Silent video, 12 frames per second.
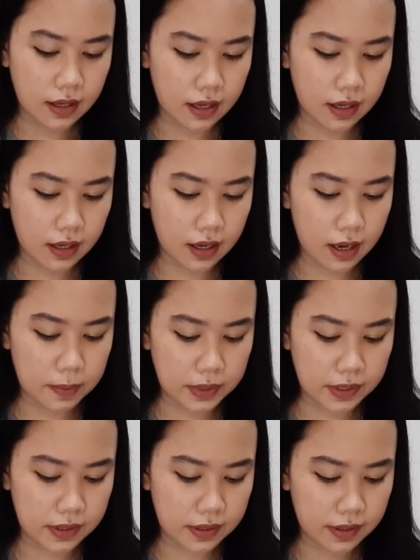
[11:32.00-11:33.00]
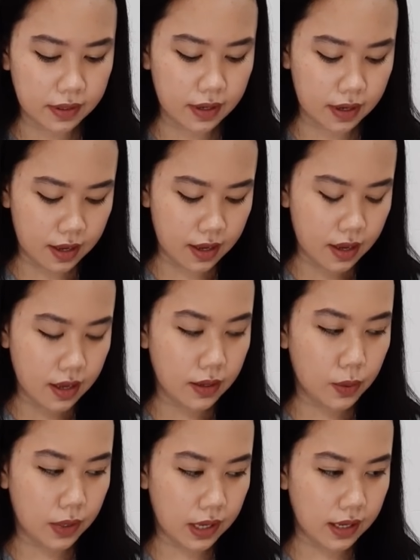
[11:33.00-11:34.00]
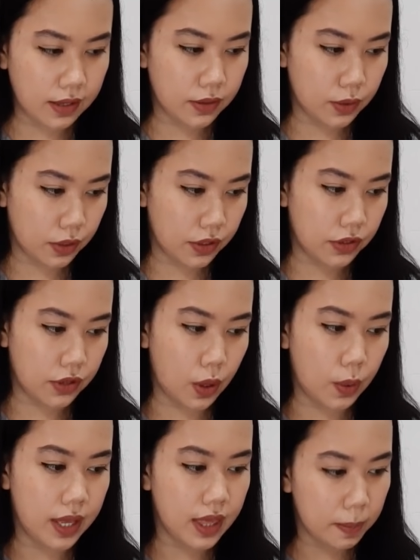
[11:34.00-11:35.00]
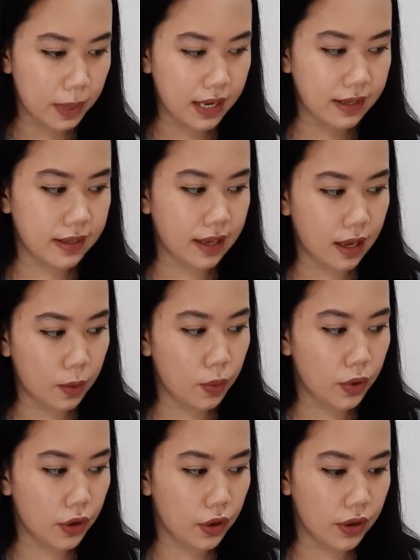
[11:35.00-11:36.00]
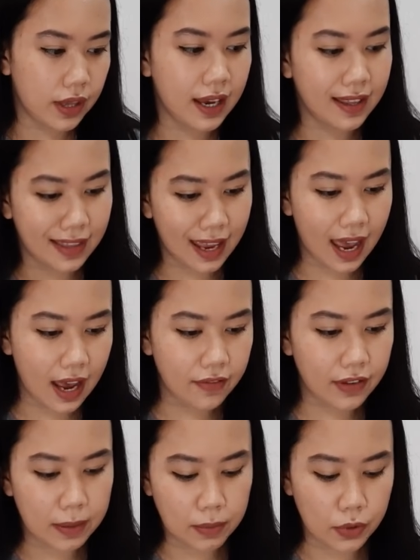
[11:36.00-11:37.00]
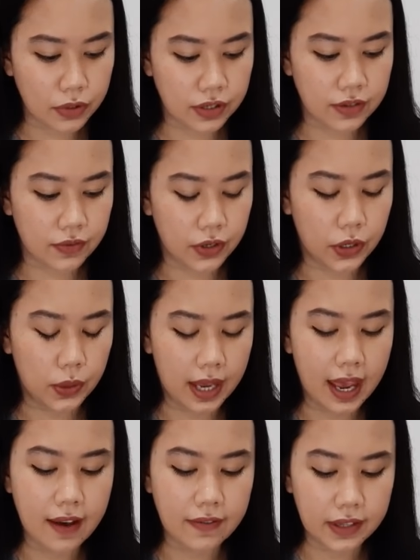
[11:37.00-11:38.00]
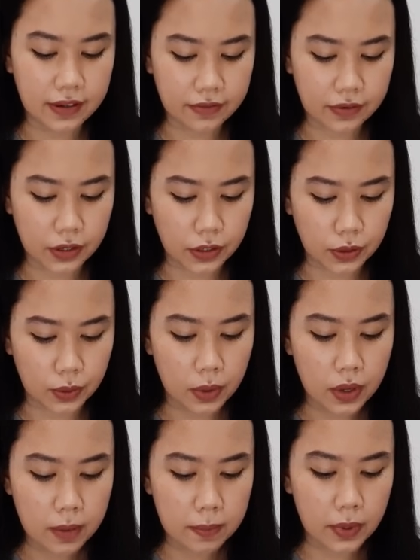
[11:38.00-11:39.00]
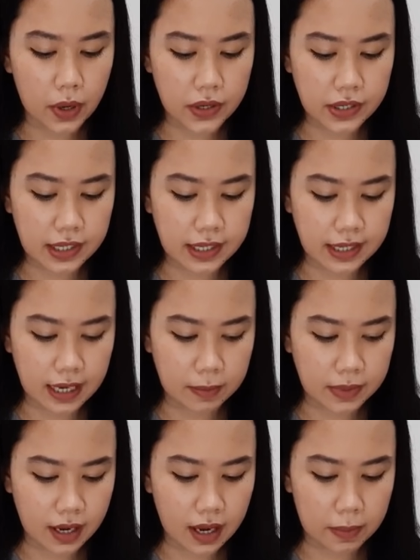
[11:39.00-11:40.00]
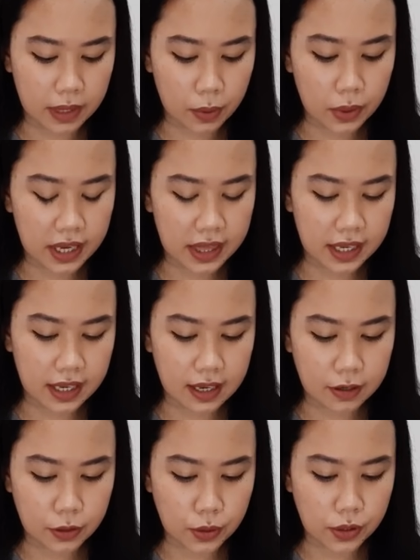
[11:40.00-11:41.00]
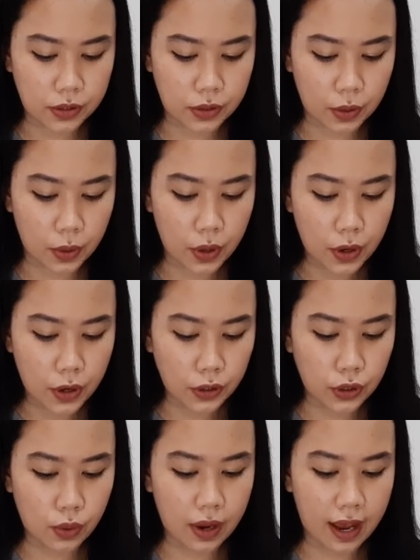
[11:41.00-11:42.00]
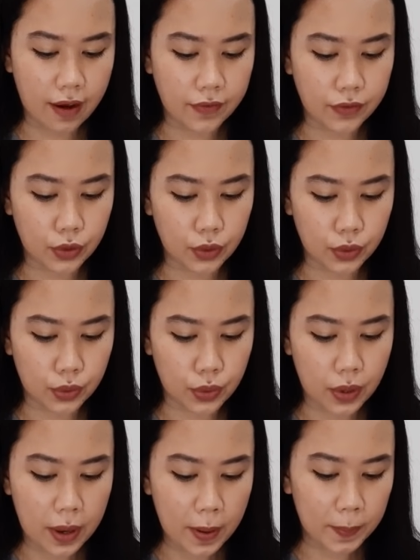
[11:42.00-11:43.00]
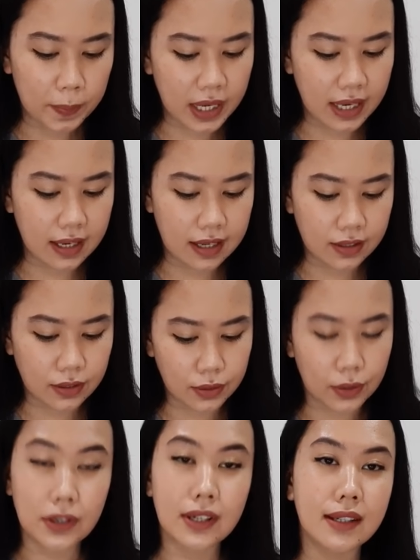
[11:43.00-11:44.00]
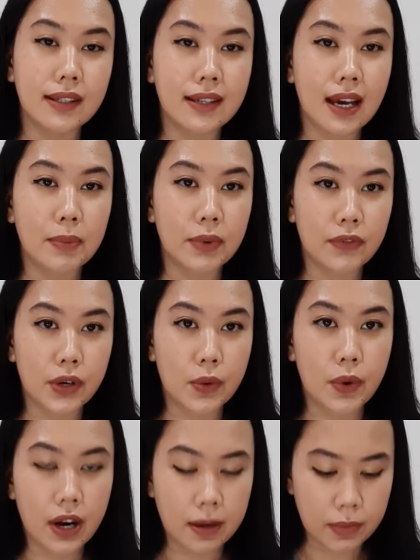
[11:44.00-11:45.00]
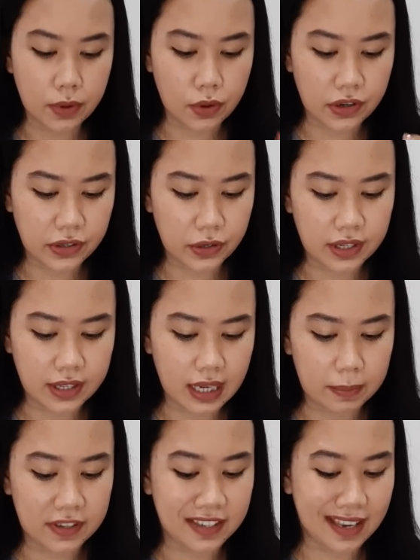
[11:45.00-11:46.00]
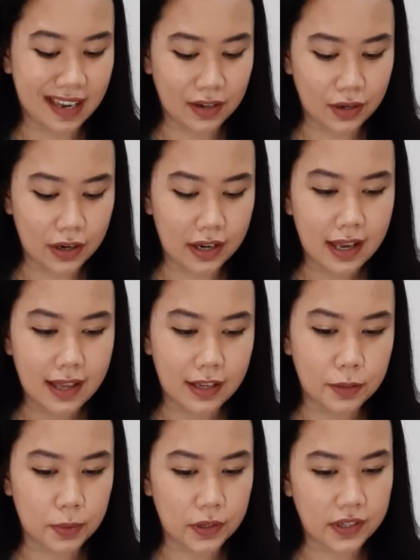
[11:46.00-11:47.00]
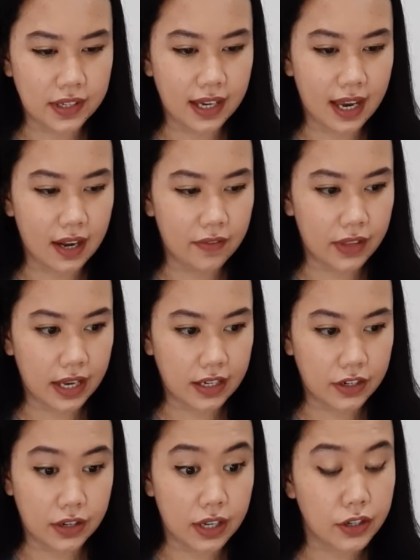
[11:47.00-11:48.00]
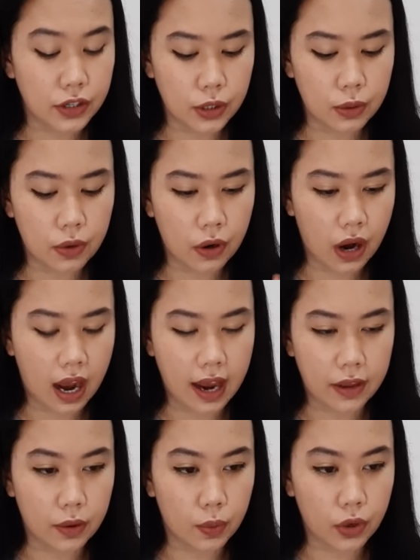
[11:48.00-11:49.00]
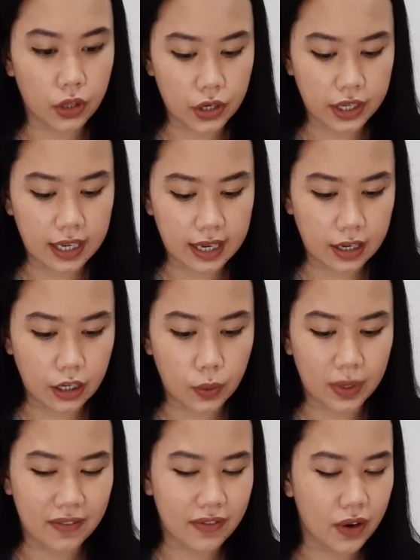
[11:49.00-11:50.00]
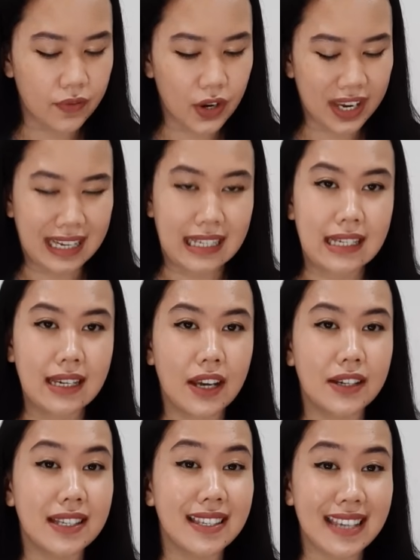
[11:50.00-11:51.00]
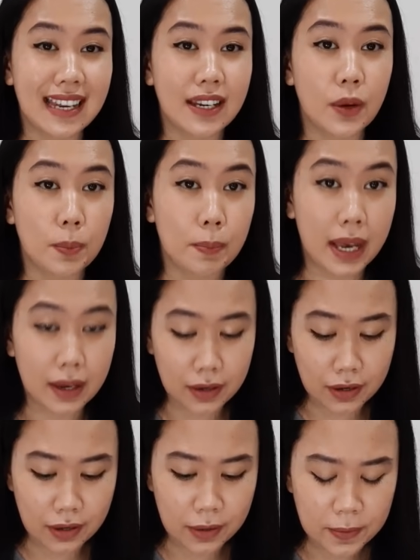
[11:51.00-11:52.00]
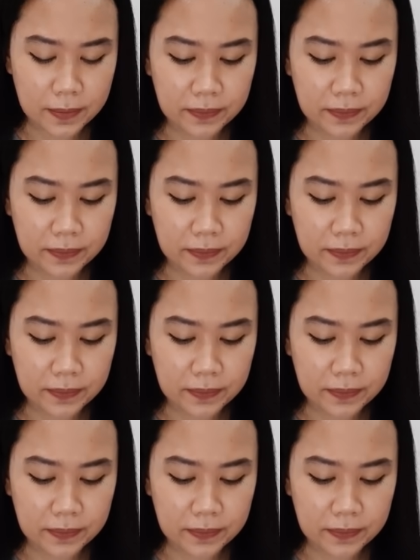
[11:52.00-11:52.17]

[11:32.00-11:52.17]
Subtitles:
King of Cups, King of Swords. So in the past, they were, yeah, they have emotions for you. They have love for you. But also at the same time, they were like the King of Swords. So you have to meet a certain type of requirement or a certain type of standard. This person kind of like judge you or either were looking at you in a very, very condescending manner.